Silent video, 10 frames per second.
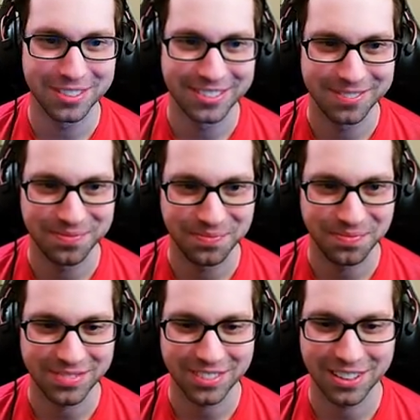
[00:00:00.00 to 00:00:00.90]
Nice
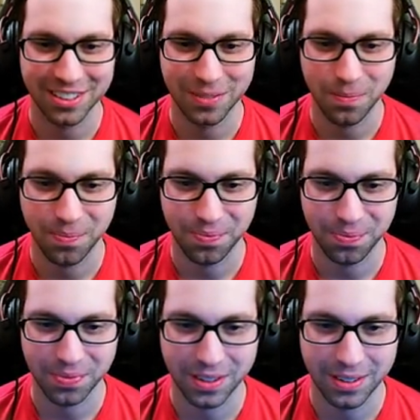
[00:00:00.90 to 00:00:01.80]

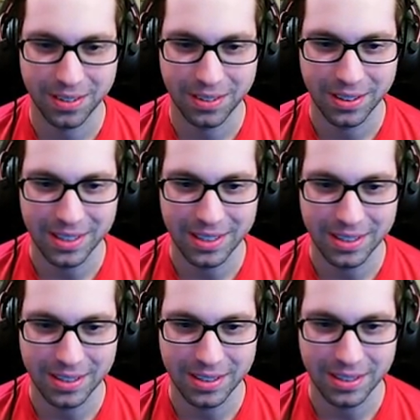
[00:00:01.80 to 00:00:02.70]
setting up
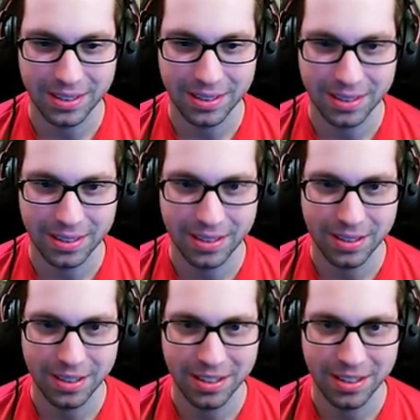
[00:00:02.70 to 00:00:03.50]
here with a 39